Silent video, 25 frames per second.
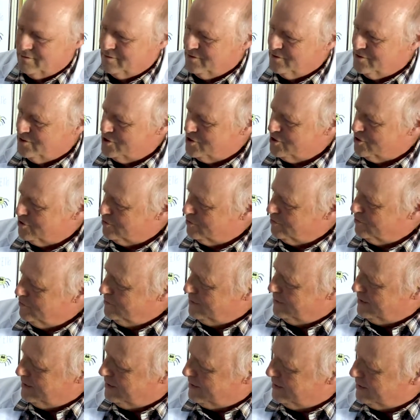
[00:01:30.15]

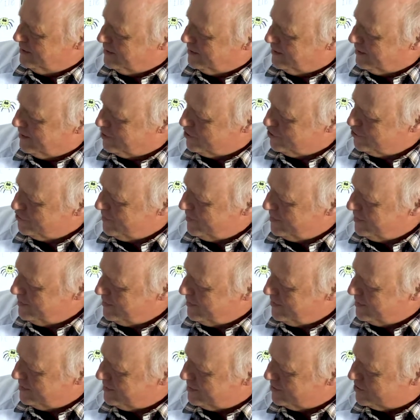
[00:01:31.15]
So I try to
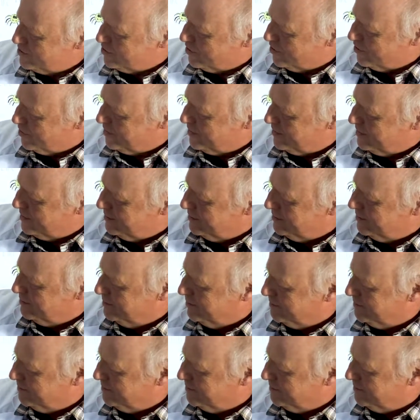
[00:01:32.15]
hit the target,